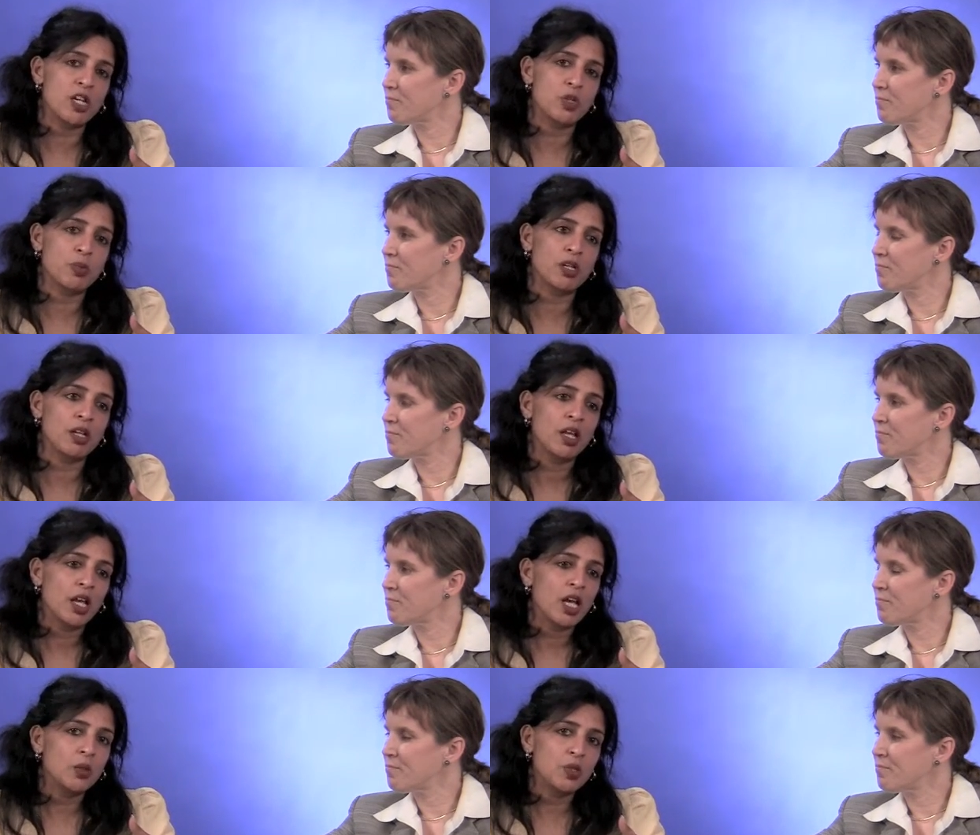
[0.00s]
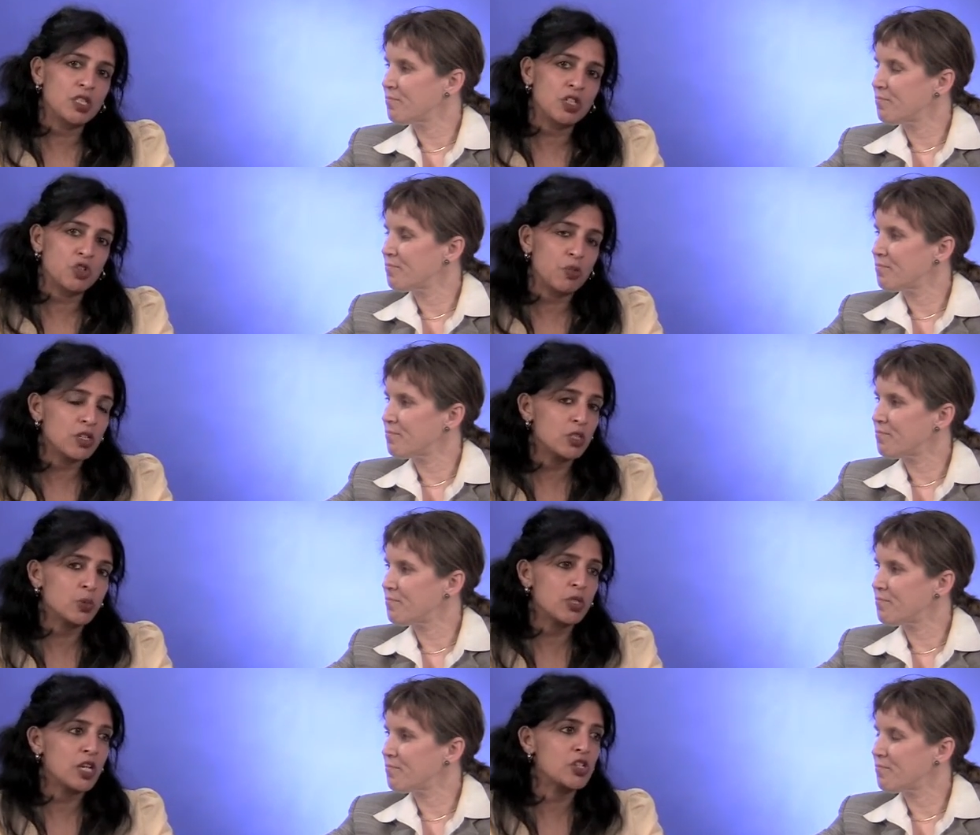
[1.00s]
Speaker 1: management, and we see tremendous
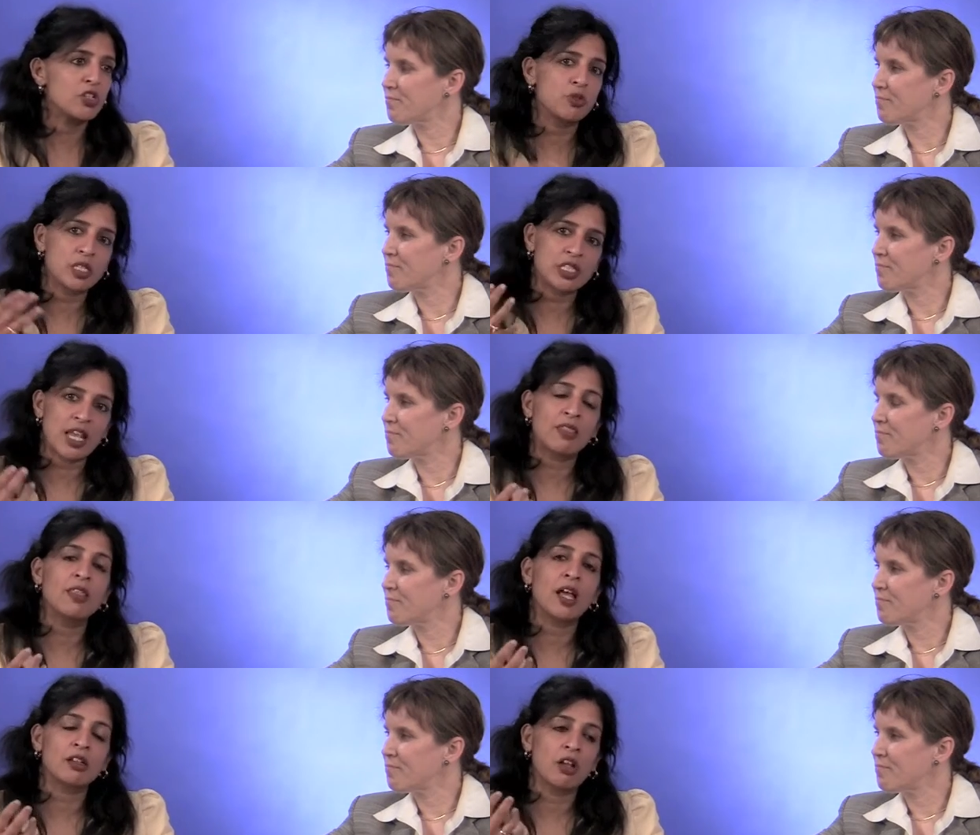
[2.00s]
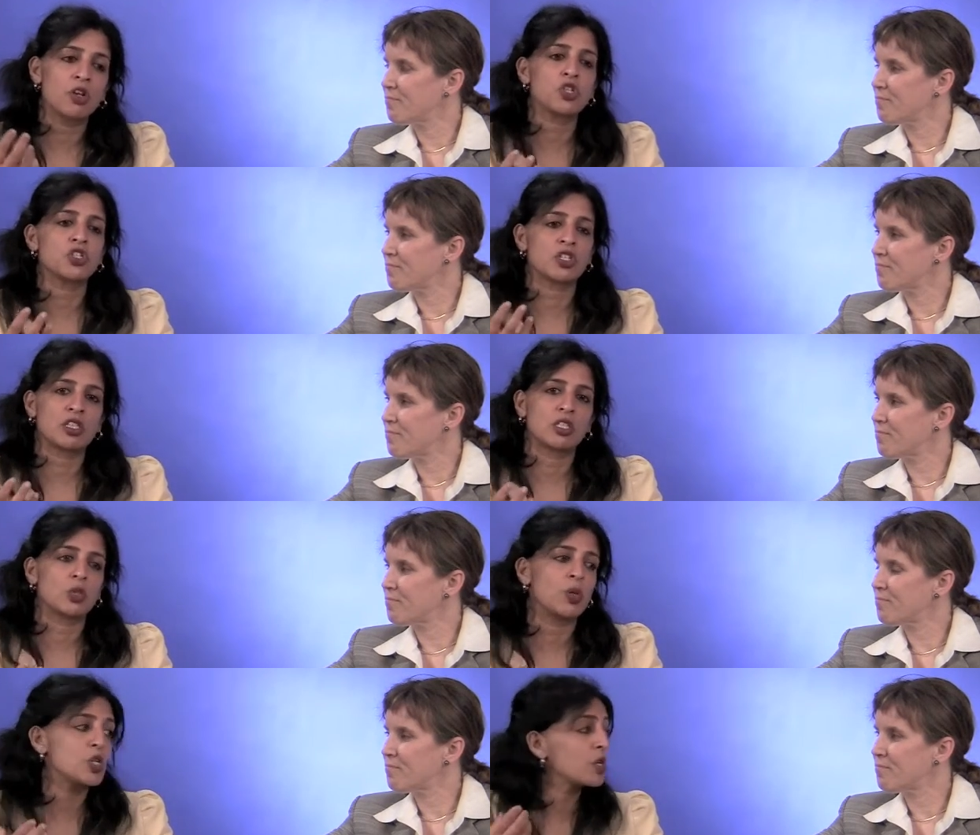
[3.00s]
potential to extend that not just at the
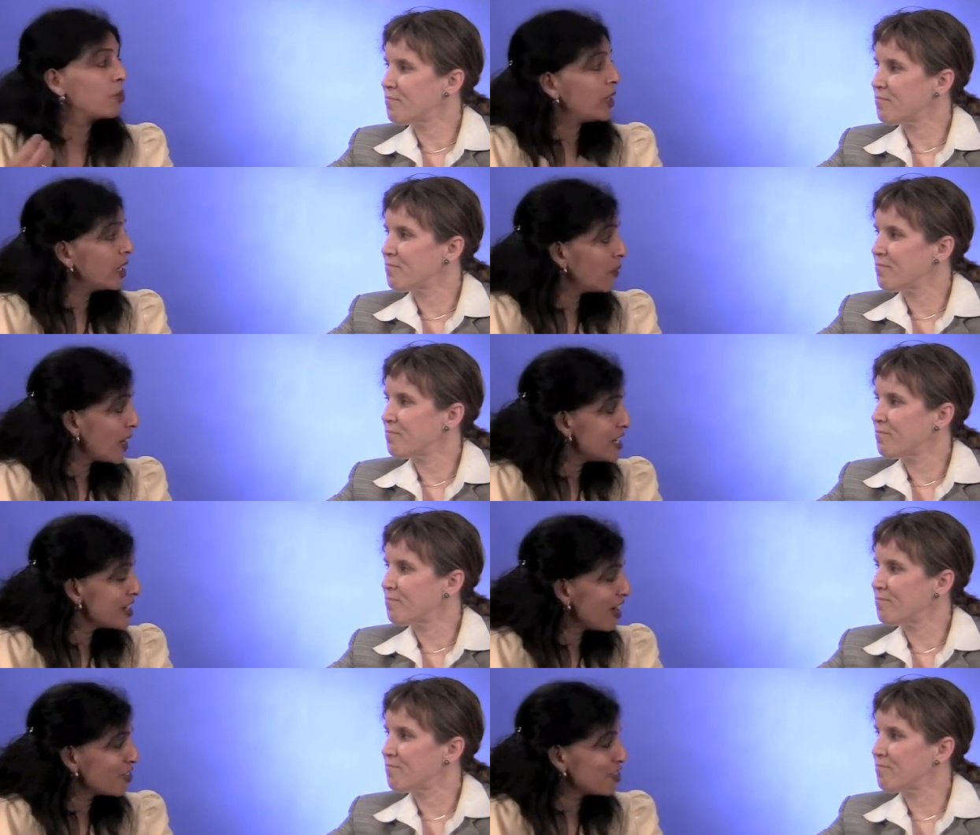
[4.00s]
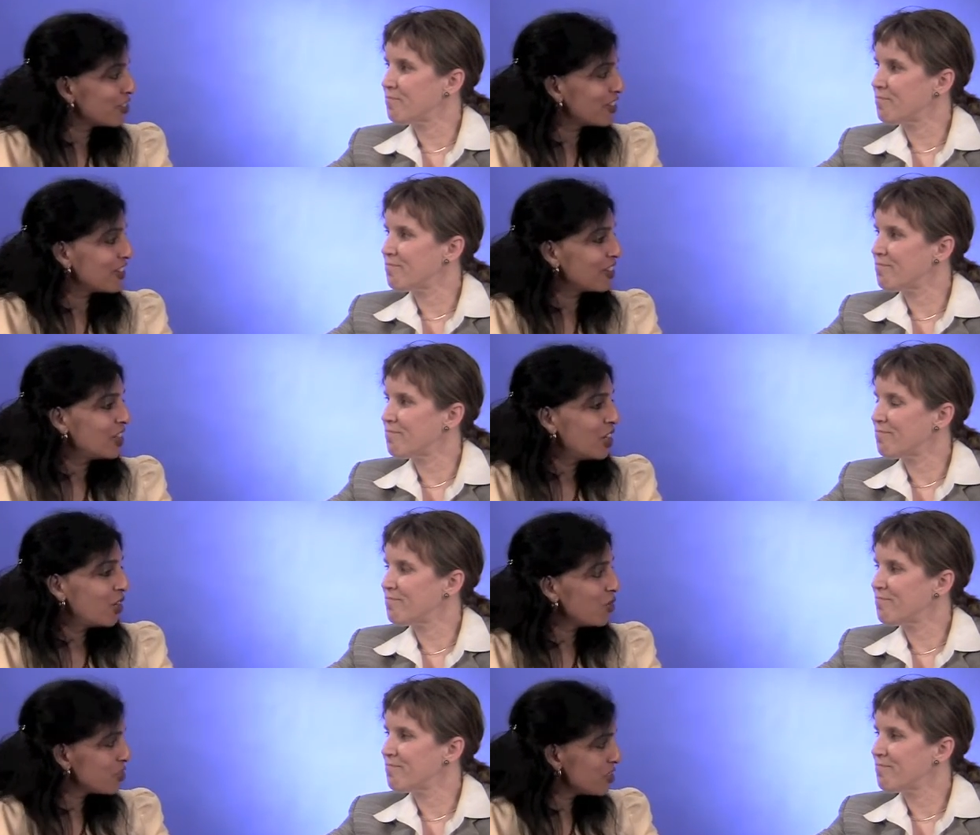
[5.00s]
switch, but bring it right down to the
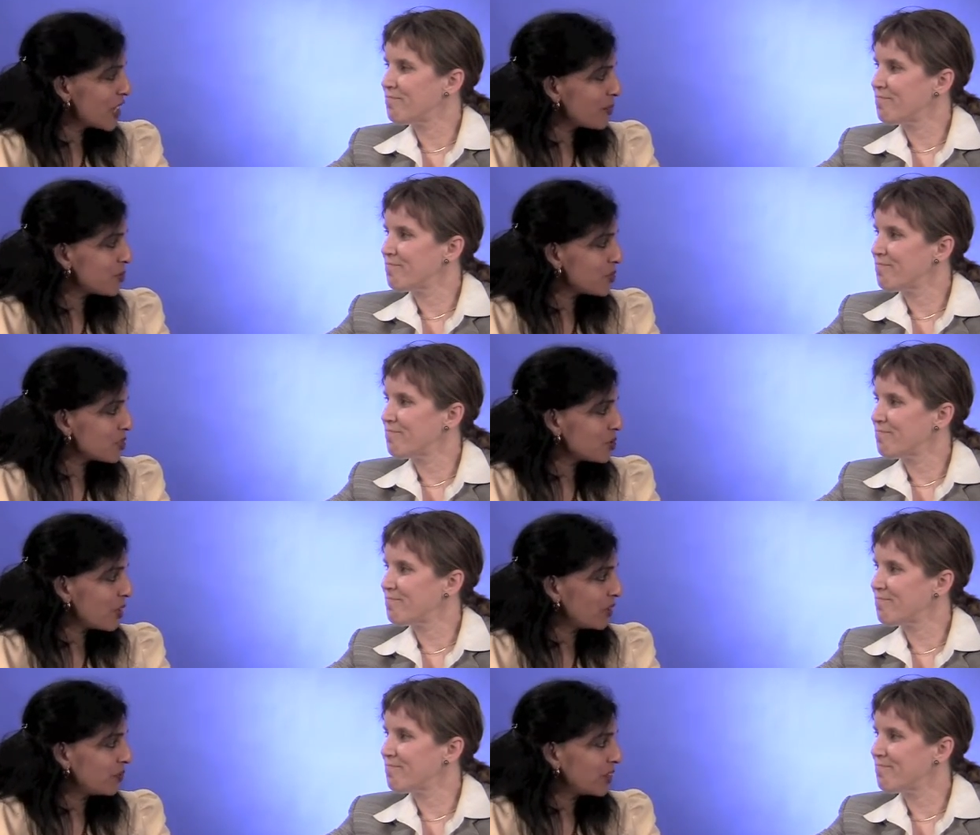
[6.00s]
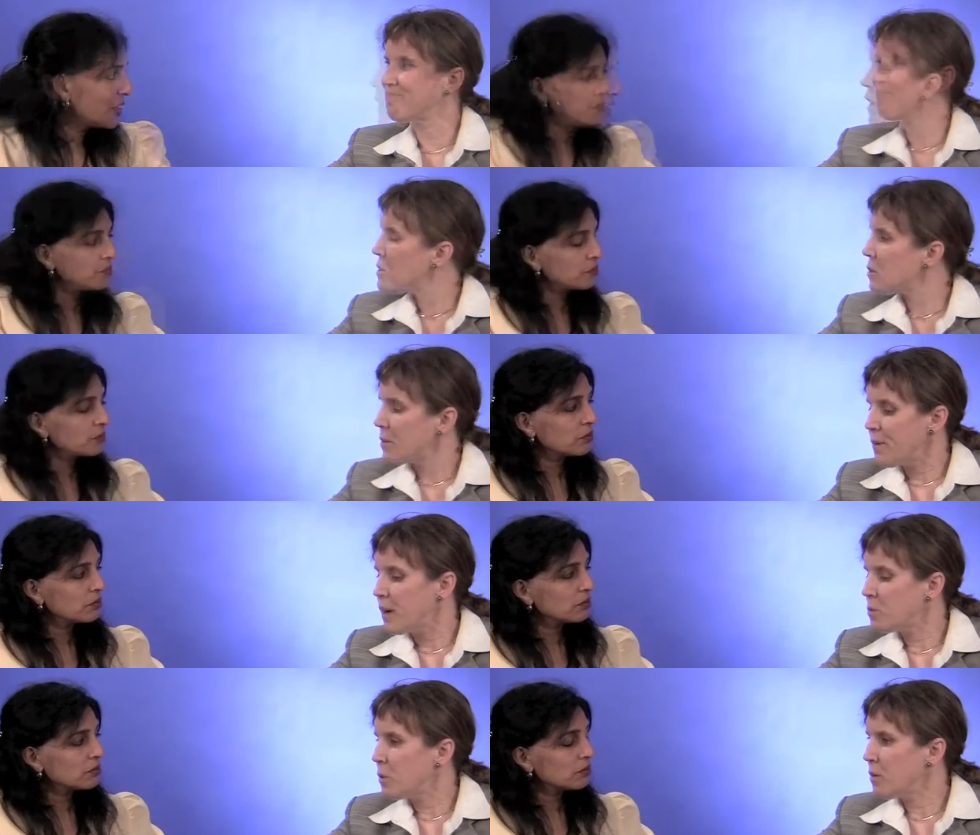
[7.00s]
Speaker 2: host adapter as well well. Mm -hmm. So in
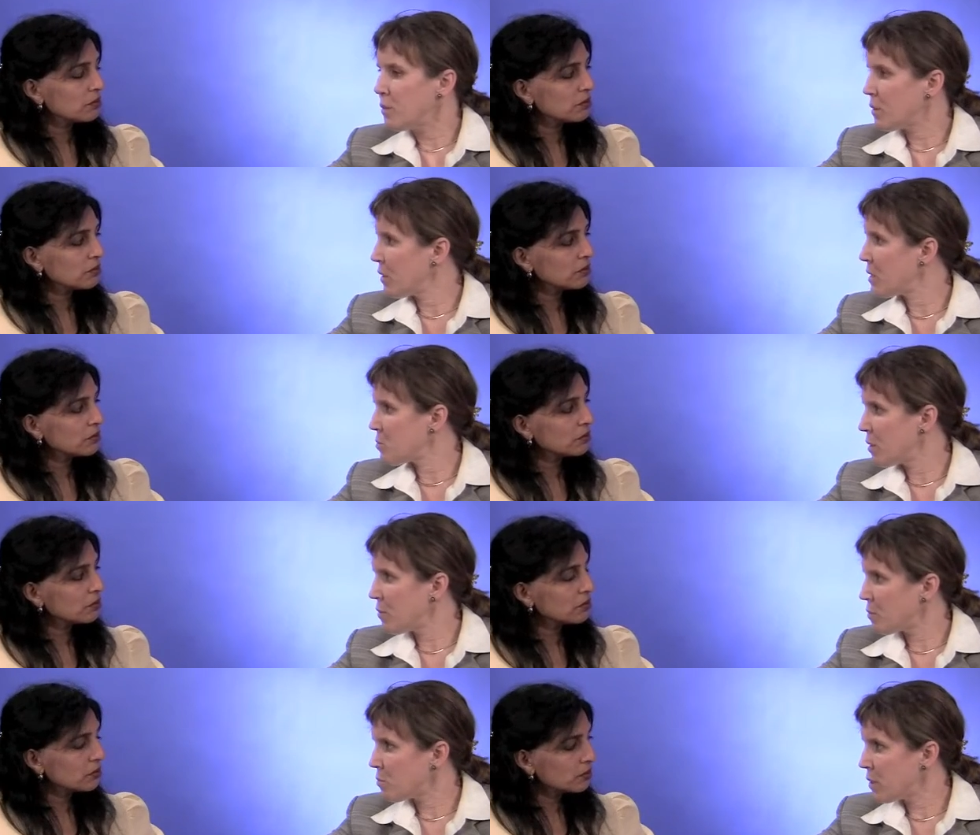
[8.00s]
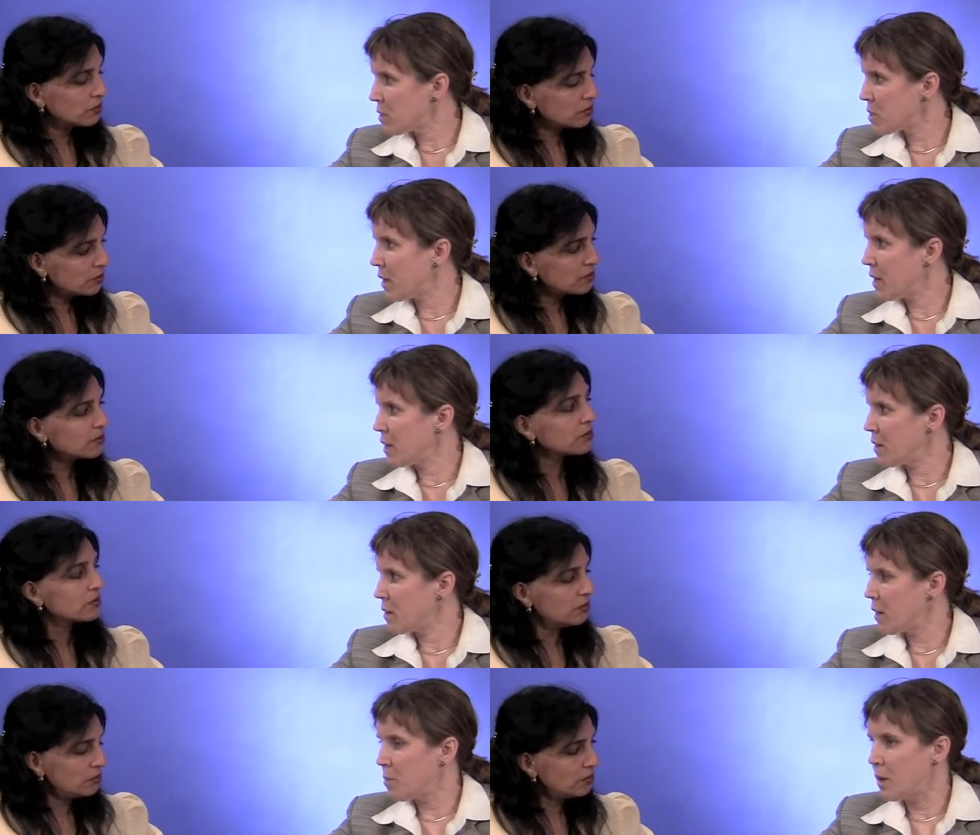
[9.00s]
fact, one of the things we've really studied
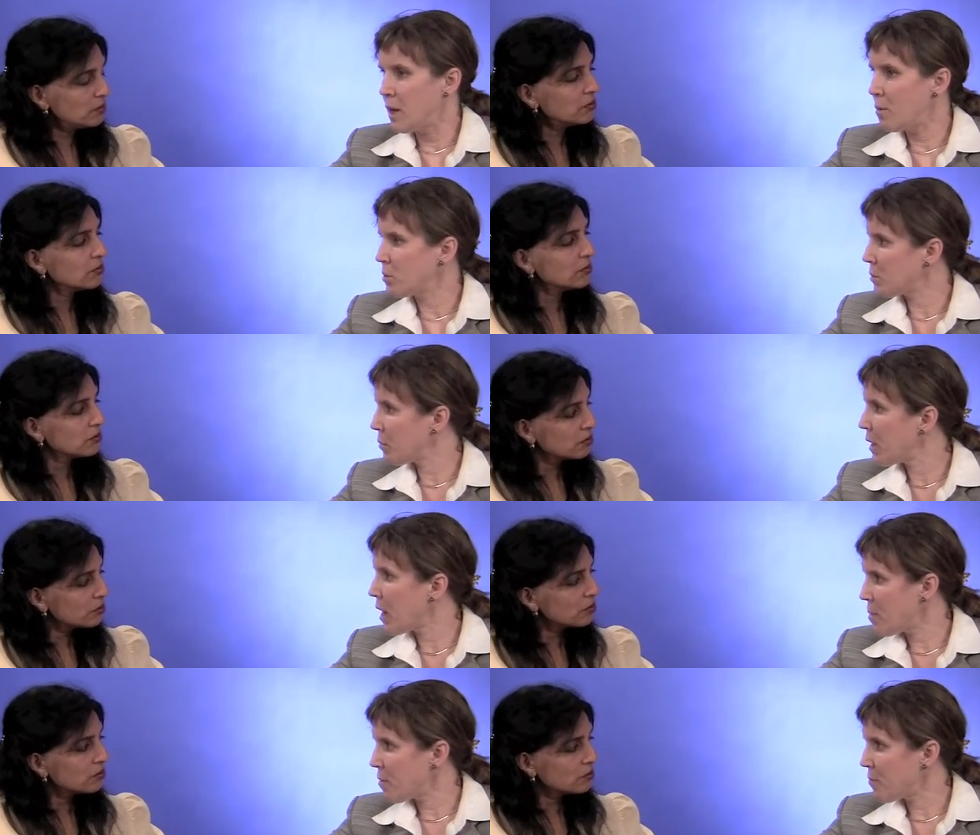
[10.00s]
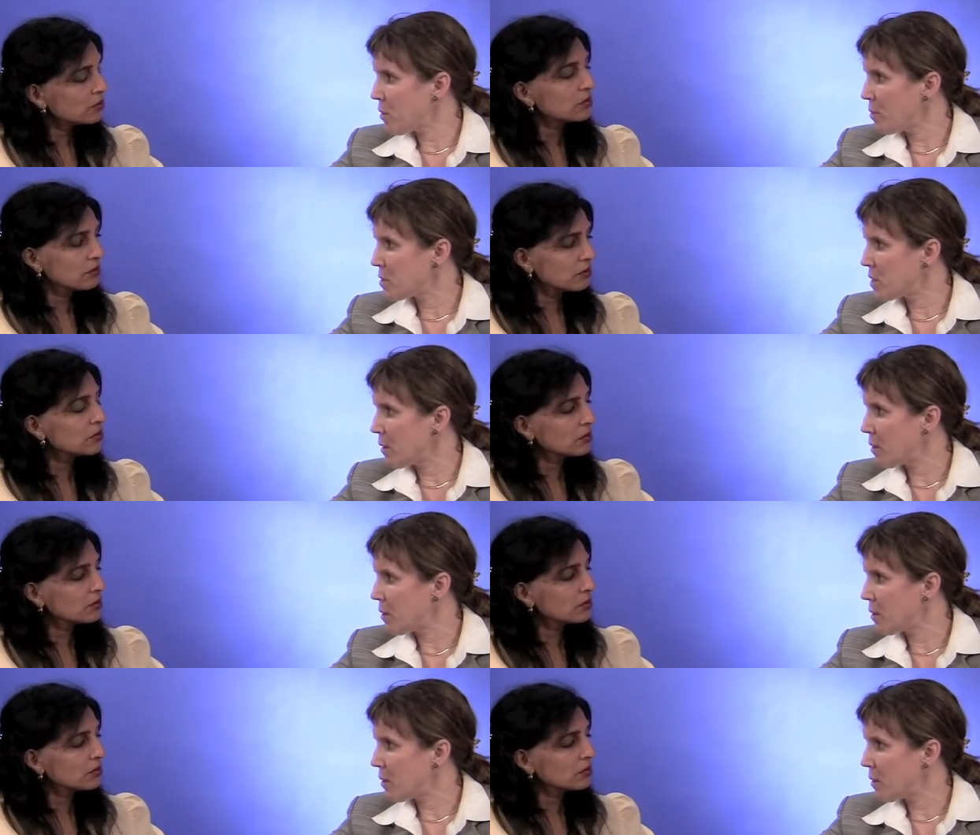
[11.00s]
in, in being able to bring high performance